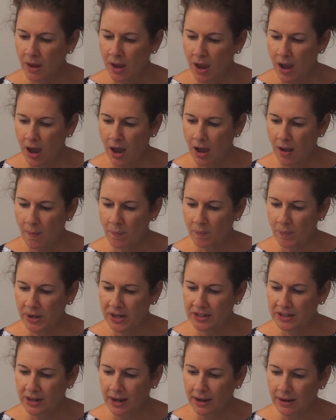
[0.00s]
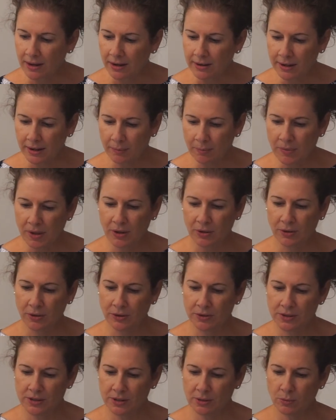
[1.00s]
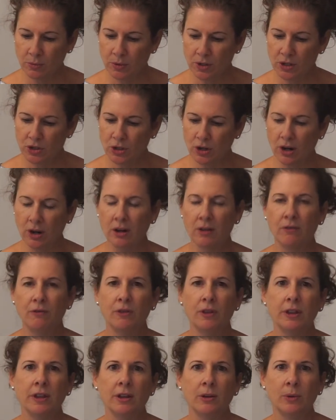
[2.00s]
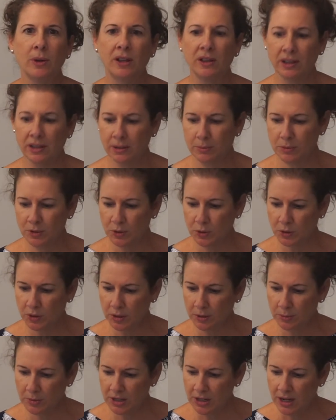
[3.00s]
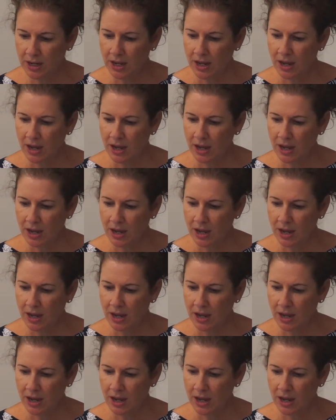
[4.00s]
But it's ionic minerals, which are fully and quickly absorbed.